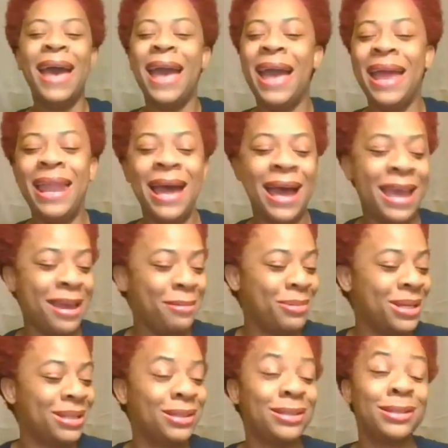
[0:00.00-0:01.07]
and I am
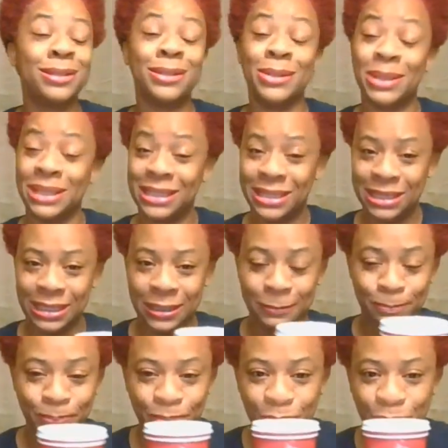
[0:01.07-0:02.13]
exhausted.
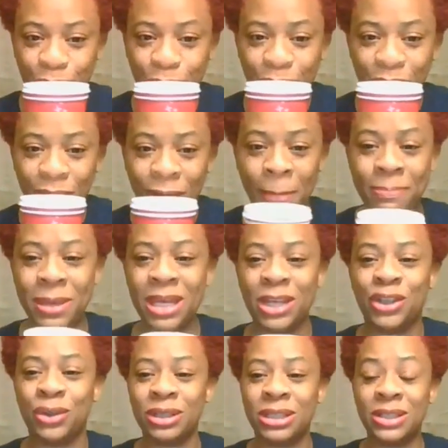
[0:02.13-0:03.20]
Be
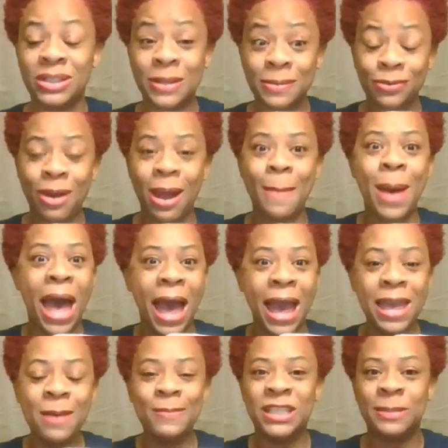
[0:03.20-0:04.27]
sure to subscribe. I
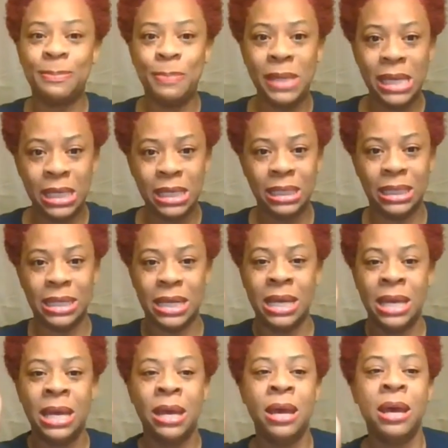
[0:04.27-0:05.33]
am speedily
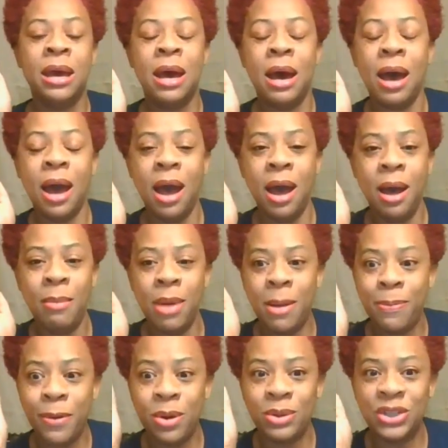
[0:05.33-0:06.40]

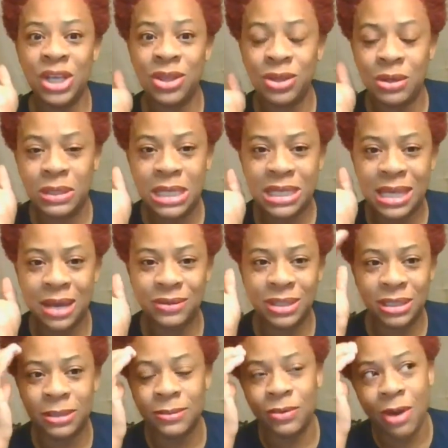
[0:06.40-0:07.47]
approaching 13,000
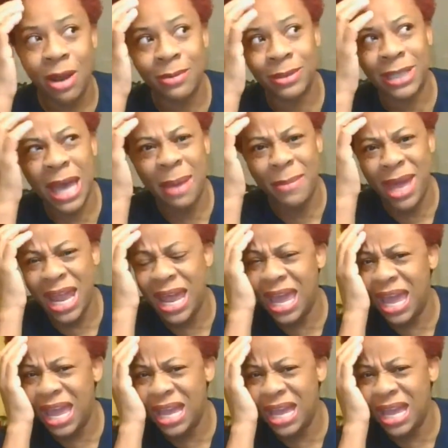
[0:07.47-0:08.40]
subscribers. I'm at